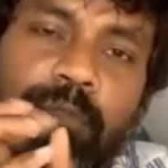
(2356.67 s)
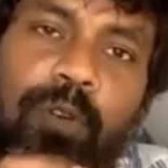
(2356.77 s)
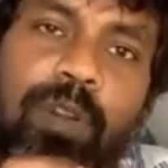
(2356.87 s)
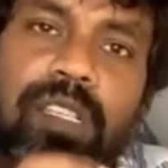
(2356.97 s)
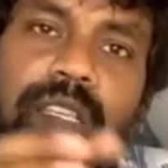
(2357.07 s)

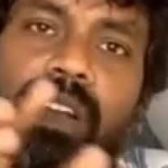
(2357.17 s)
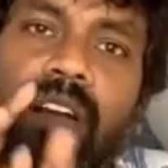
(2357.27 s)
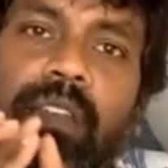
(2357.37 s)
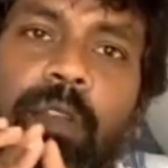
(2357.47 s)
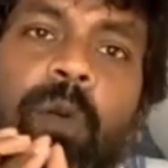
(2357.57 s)
focusing
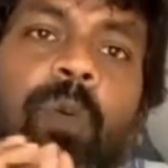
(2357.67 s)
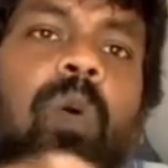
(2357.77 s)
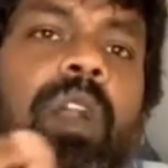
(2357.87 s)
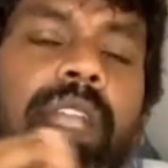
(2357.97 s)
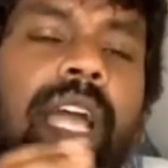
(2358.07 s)
on
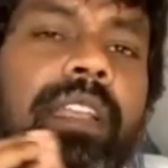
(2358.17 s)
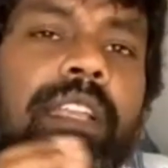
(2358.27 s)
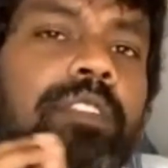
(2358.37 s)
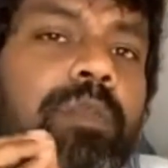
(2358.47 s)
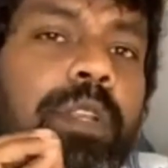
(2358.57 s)
what I
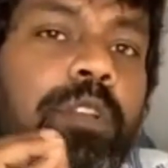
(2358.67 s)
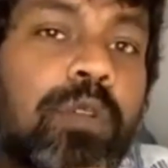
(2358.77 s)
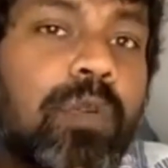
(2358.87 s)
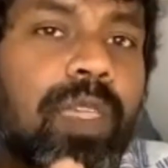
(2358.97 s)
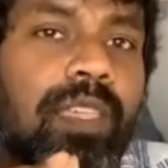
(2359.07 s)
need to be
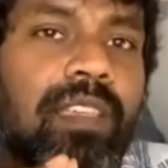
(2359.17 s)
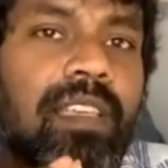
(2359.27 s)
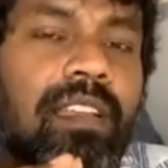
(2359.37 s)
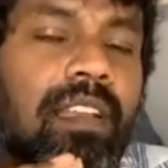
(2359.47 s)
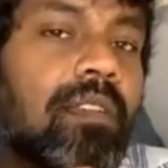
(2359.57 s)
doing
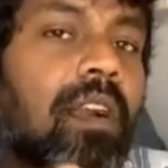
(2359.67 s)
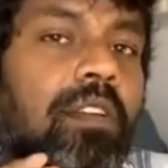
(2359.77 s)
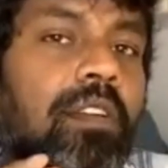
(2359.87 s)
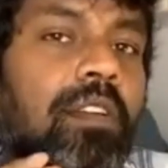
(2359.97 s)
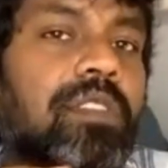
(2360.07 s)
in
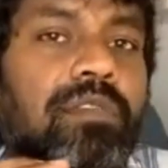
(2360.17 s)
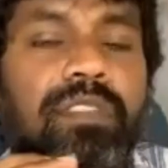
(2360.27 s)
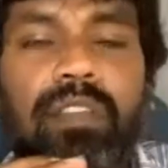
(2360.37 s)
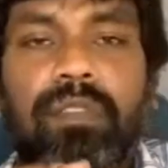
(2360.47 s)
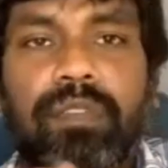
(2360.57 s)
order to see
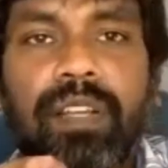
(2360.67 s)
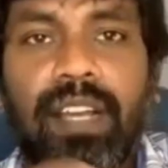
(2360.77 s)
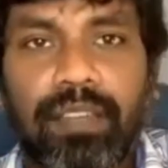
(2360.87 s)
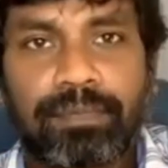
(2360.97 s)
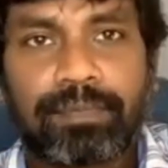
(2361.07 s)
favor of
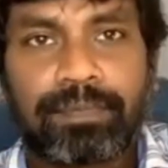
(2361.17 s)
God.